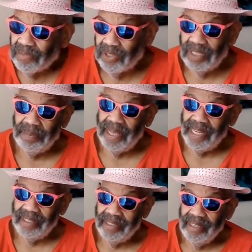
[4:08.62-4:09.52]
Do they
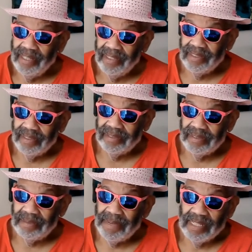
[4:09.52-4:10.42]
pay the,
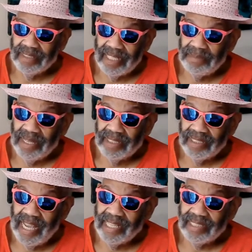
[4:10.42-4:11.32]
the amount the same amount of
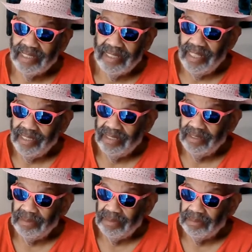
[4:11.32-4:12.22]
tax as
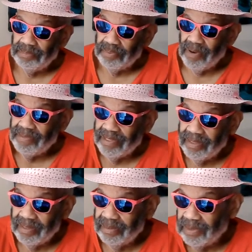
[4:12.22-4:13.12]
a private
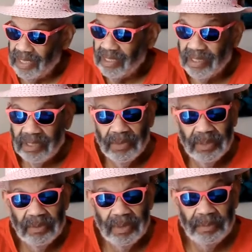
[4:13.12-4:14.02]
uh, citizen
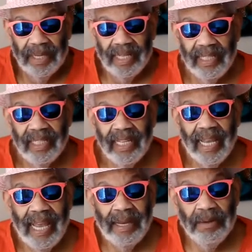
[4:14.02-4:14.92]
would would pay,
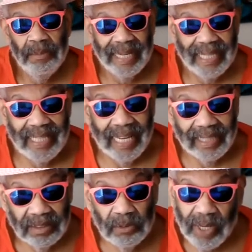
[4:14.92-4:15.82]
making
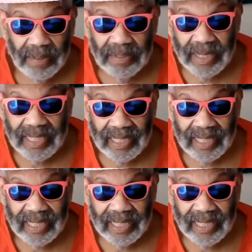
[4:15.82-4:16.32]
that the whatever money